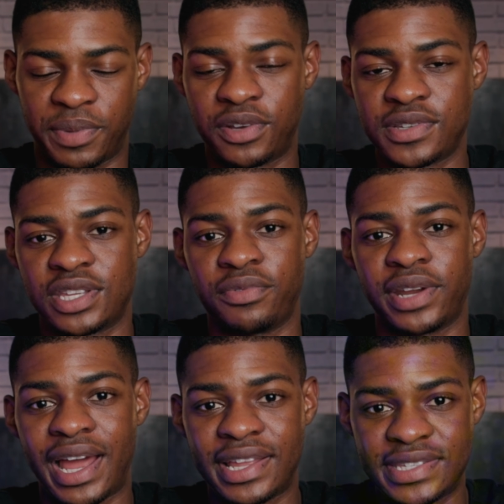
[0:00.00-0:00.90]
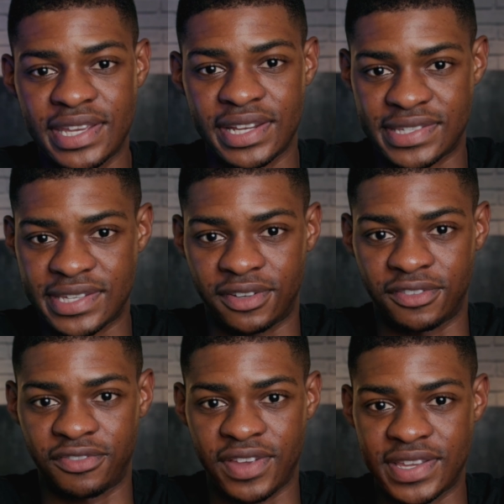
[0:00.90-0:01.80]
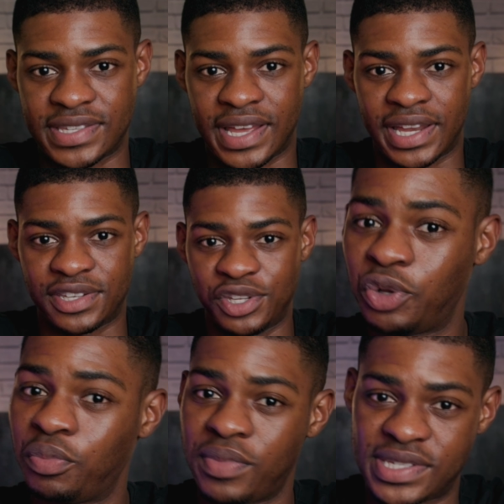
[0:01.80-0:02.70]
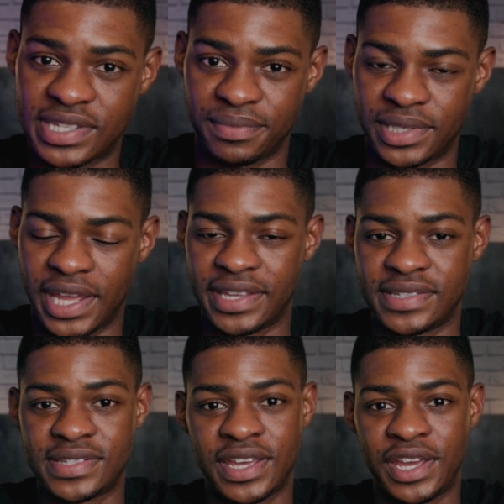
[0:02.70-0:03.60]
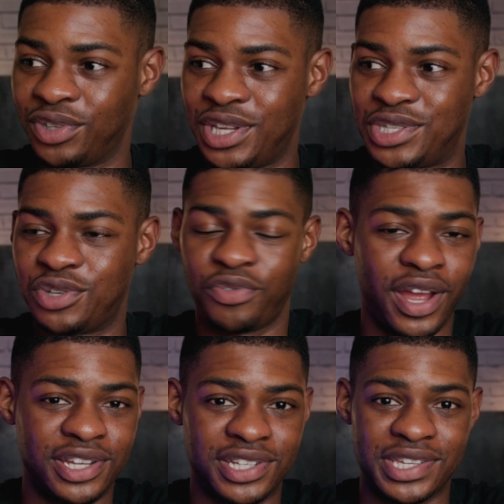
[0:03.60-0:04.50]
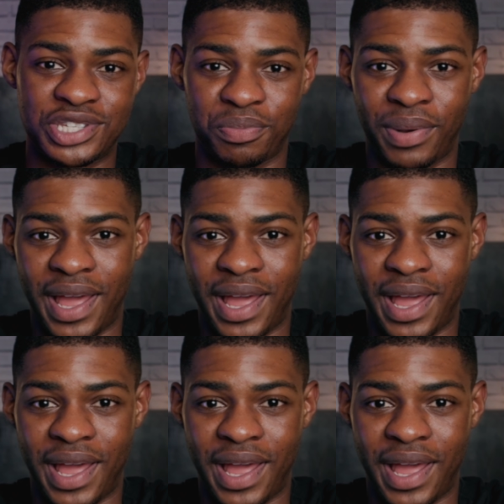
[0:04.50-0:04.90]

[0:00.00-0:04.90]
because the reality in itself is that you'll miss some days, you'll need to readjust your